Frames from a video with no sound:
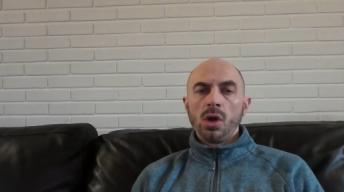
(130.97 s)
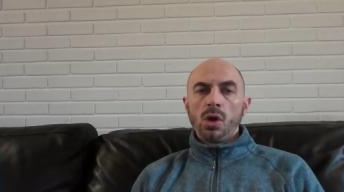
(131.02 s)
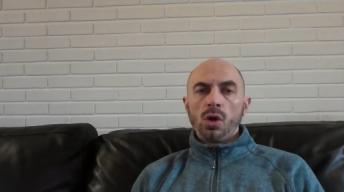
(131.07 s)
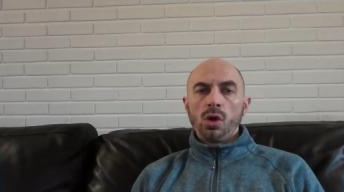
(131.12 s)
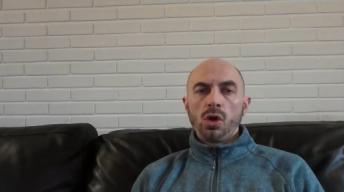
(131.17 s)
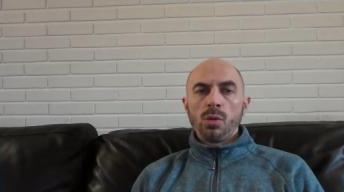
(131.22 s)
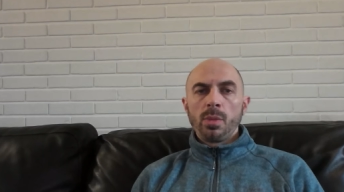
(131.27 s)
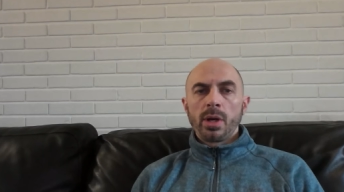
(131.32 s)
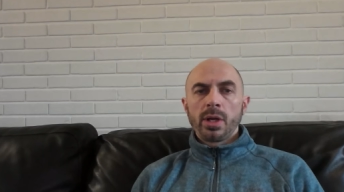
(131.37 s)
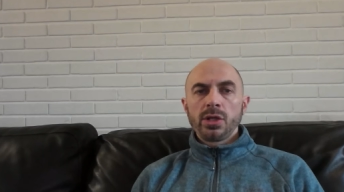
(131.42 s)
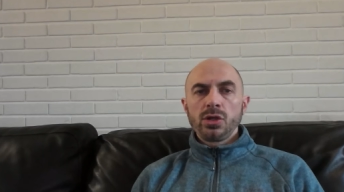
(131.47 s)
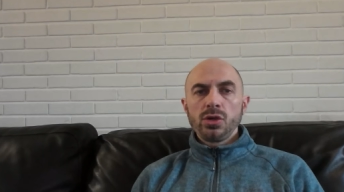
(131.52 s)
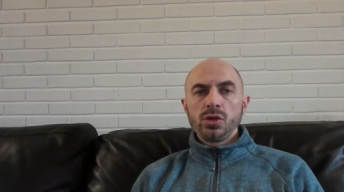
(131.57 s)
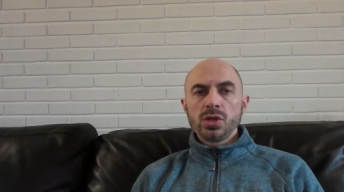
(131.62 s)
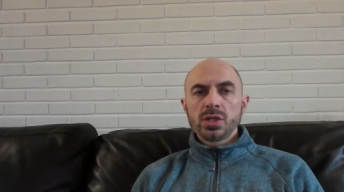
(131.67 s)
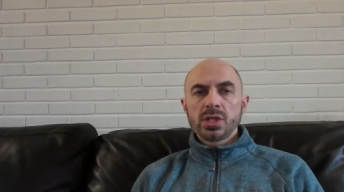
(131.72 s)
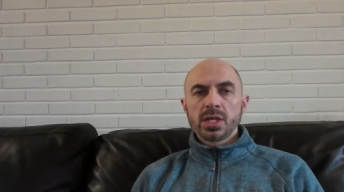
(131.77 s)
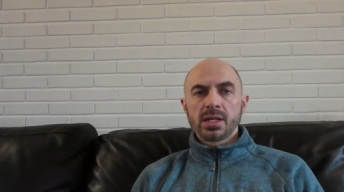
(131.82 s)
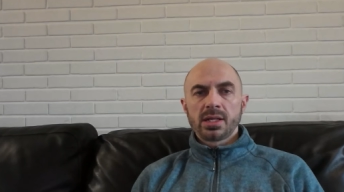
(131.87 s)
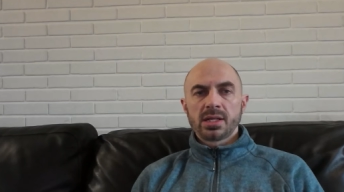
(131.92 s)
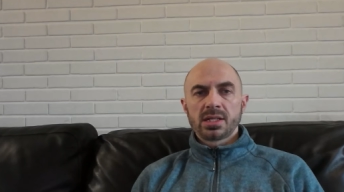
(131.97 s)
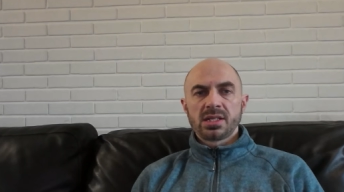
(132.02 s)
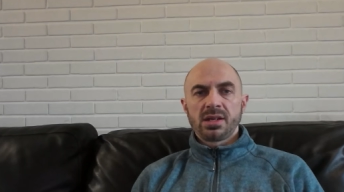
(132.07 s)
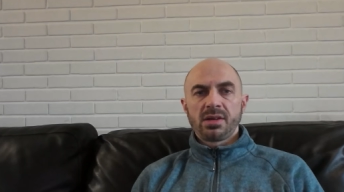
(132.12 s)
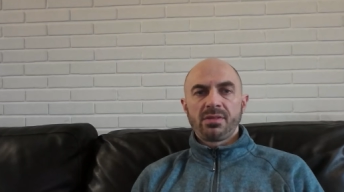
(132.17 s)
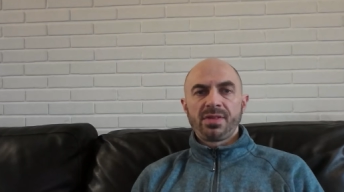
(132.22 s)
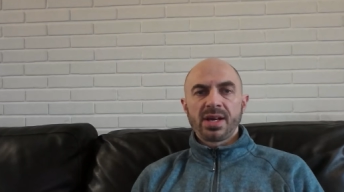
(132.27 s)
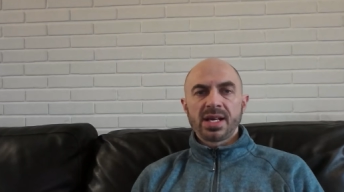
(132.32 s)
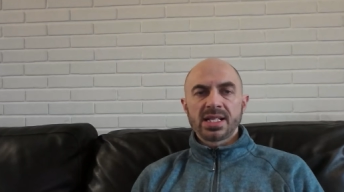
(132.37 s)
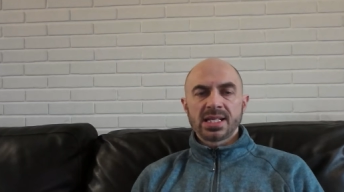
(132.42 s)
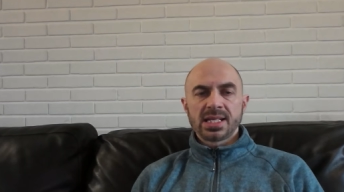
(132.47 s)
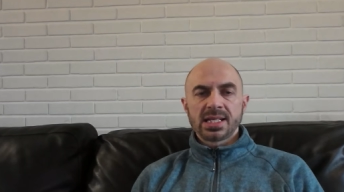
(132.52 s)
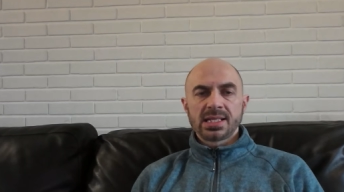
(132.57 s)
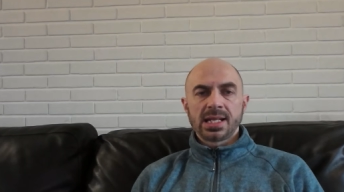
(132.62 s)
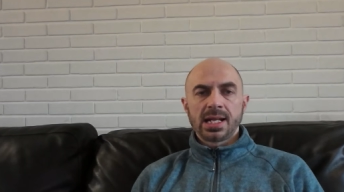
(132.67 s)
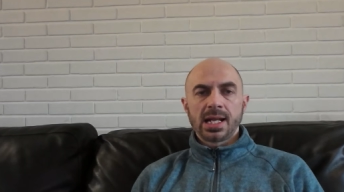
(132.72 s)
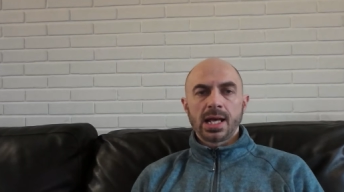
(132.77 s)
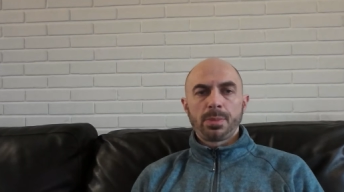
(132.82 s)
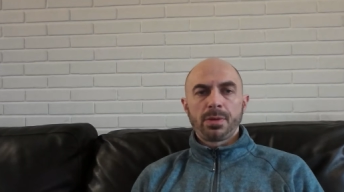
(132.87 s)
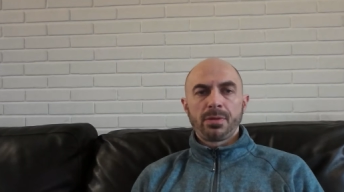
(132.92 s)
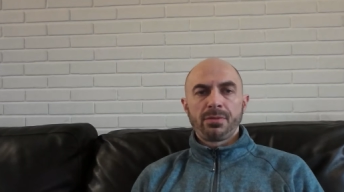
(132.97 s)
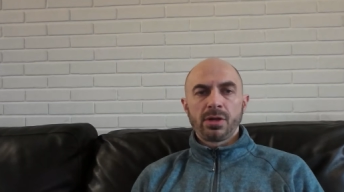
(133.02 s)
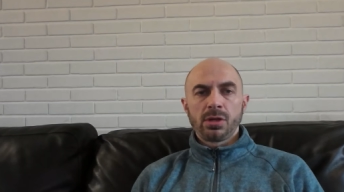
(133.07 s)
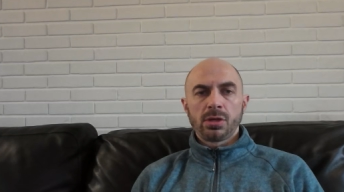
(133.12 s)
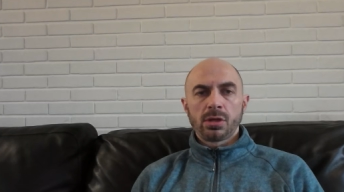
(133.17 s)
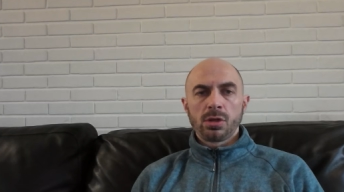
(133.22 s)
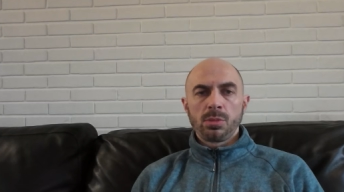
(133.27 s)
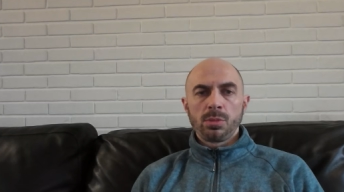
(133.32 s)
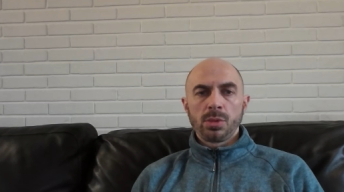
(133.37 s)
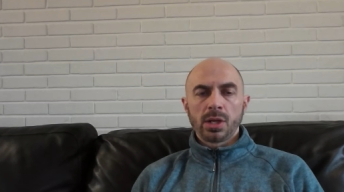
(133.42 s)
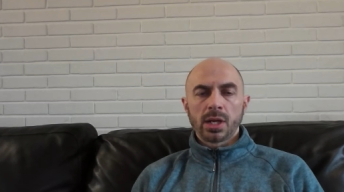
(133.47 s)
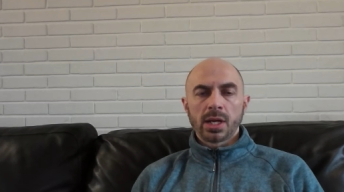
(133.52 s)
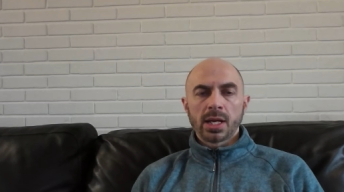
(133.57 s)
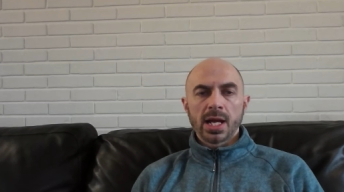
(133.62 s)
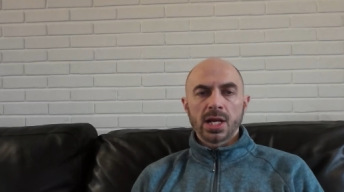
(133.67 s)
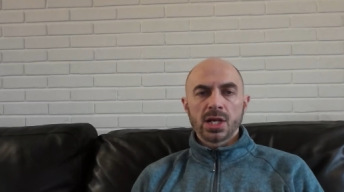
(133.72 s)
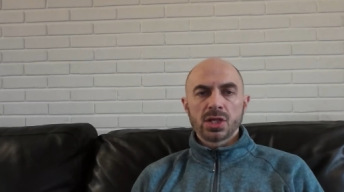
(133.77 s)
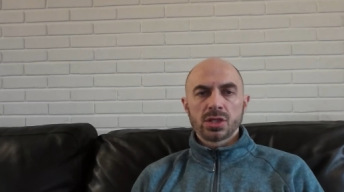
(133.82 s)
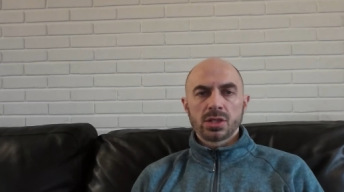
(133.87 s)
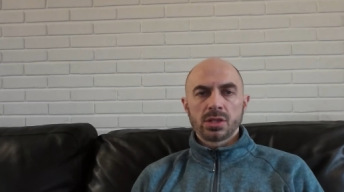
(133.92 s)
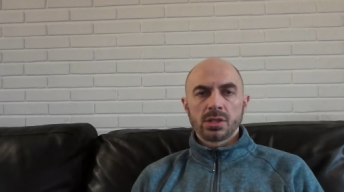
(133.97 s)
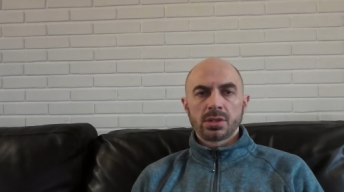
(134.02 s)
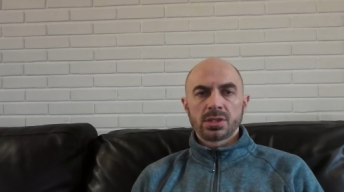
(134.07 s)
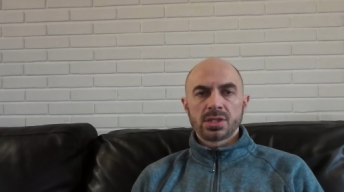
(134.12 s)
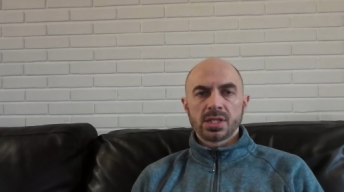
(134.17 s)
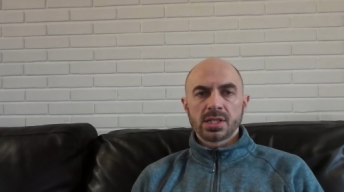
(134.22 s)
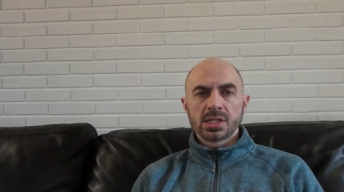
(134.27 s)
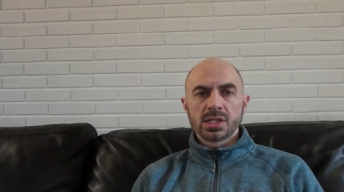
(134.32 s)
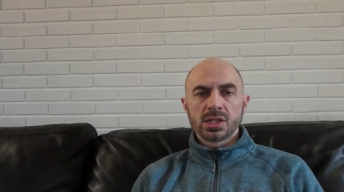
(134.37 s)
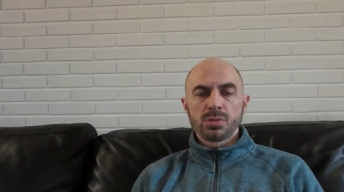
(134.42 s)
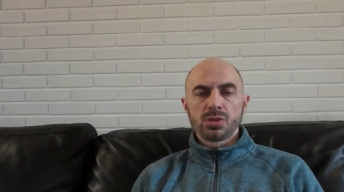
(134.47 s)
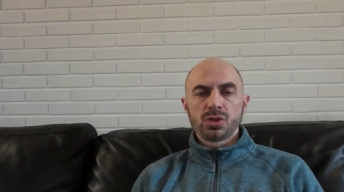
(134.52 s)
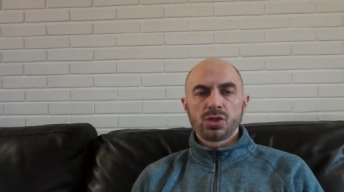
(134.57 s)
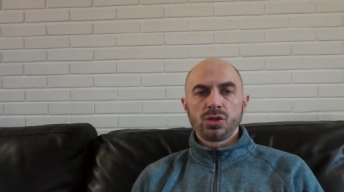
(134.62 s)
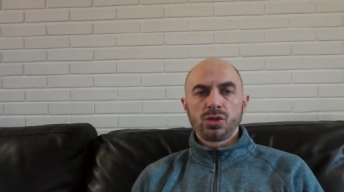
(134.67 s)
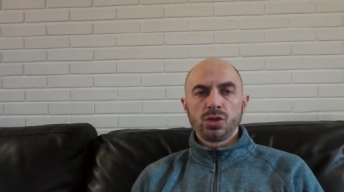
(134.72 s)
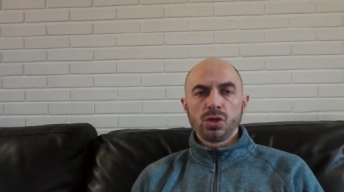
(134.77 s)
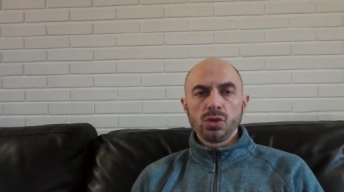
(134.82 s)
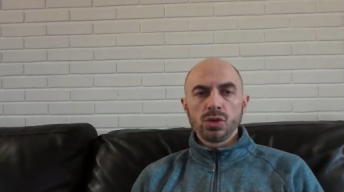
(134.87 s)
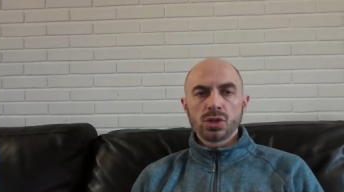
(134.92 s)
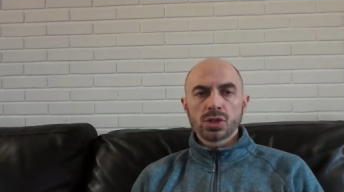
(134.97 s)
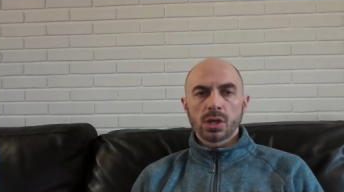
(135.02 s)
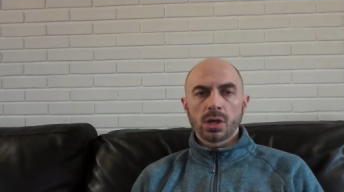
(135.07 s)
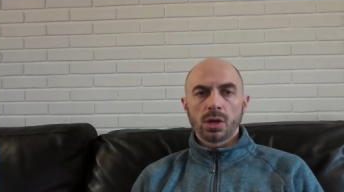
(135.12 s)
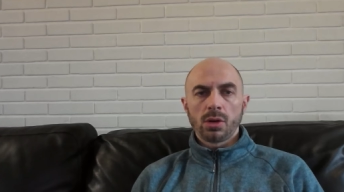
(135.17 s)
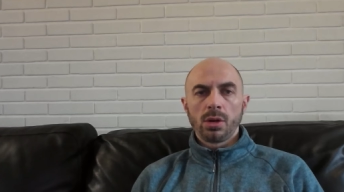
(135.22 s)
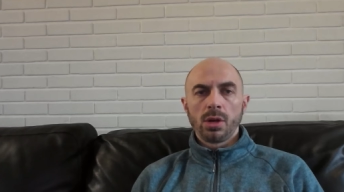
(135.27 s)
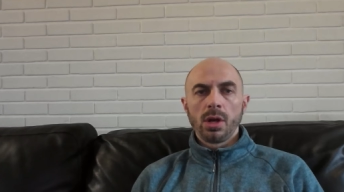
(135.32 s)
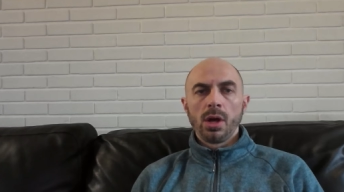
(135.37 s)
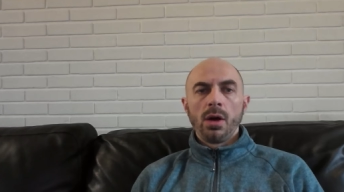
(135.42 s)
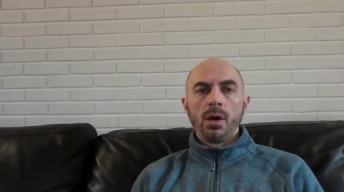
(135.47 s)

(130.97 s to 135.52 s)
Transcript: whom are using the synthetic telepathy communication system to do so,